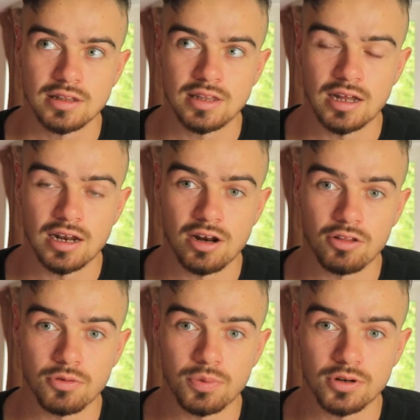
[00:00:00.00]
that
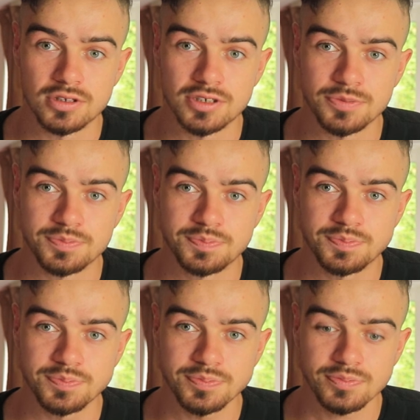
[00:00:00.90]
another person
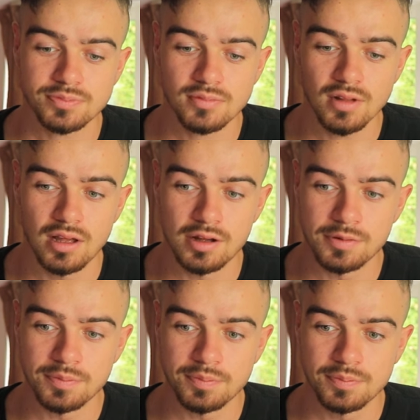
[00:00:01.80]

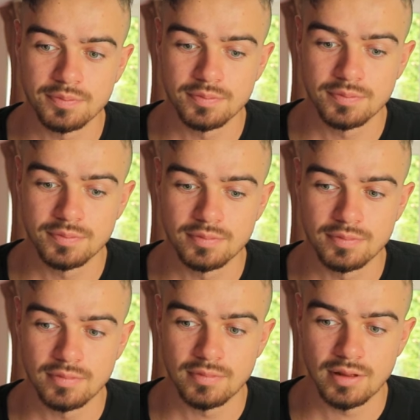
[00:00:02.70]
um,
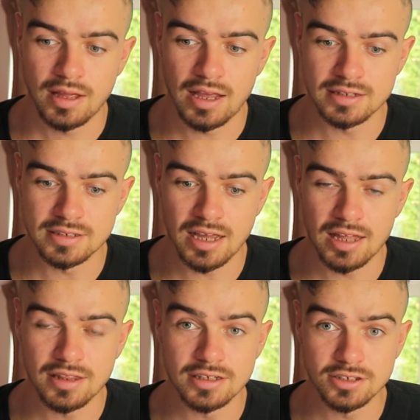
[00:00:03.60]
has
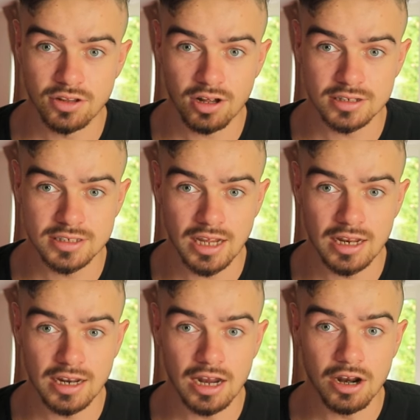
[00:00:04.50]
had these thoughts
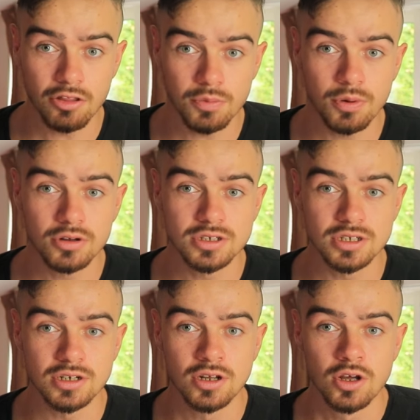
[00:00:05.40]
and another
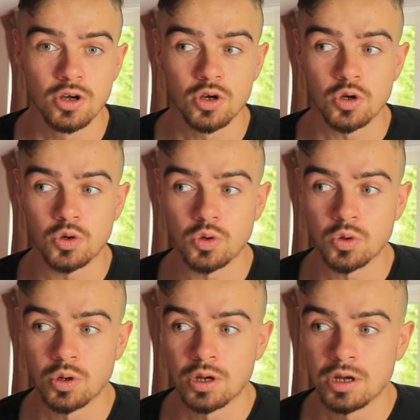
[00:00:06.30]
person
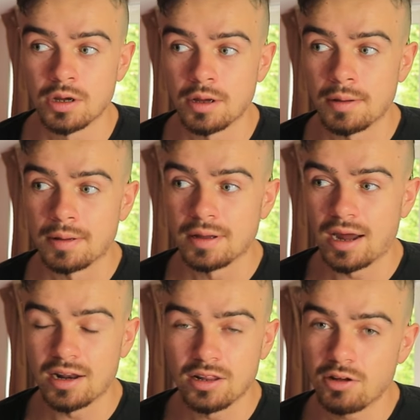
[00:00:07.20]
who
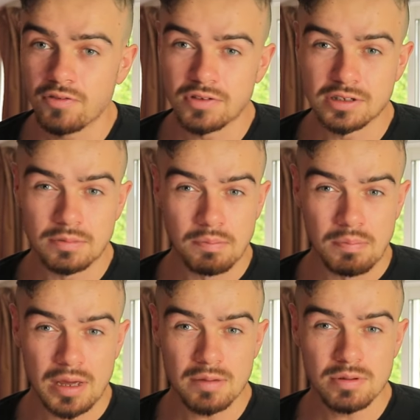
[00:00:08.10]
i don't know if he
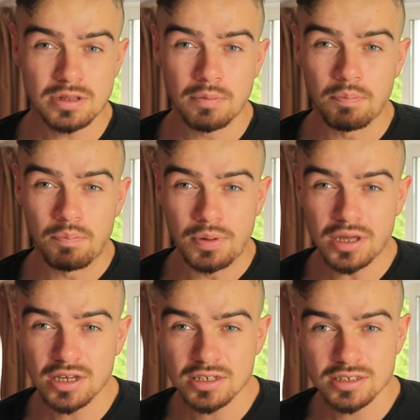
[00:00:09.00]
may be the
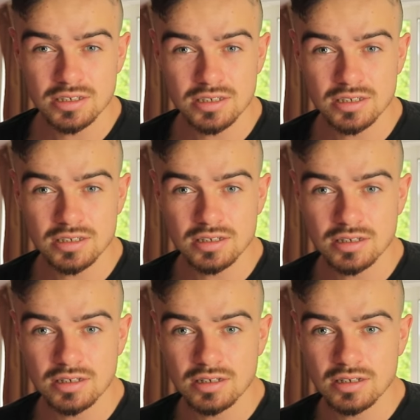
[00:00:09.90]
biggest
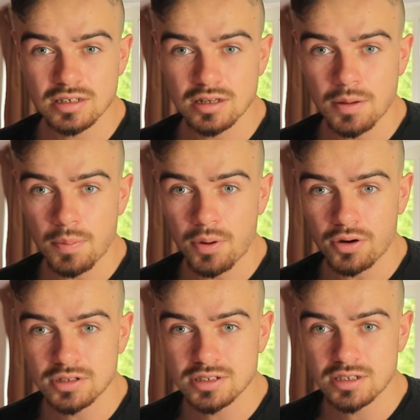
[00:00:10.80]

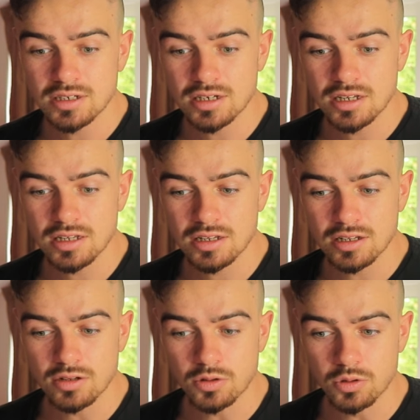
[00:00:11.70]
person
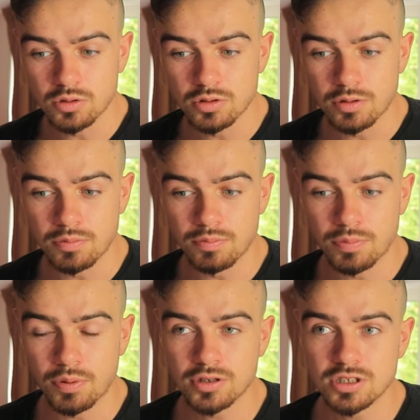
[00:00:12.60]
who the
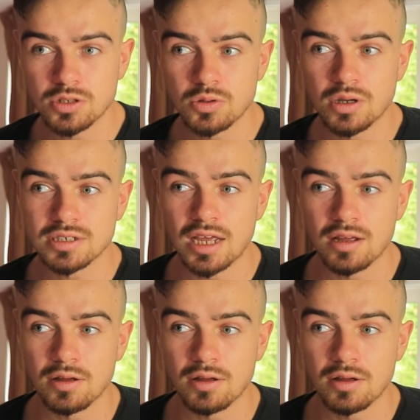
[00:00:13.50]
person who has